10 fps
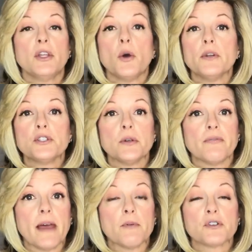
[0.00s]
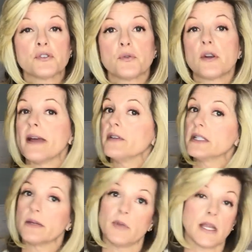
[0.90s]
going to a fabric store, having
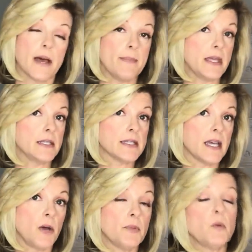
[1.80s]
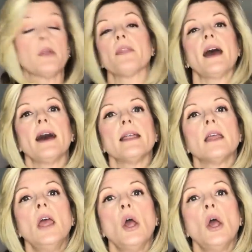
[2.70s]
someone come in to help you with that.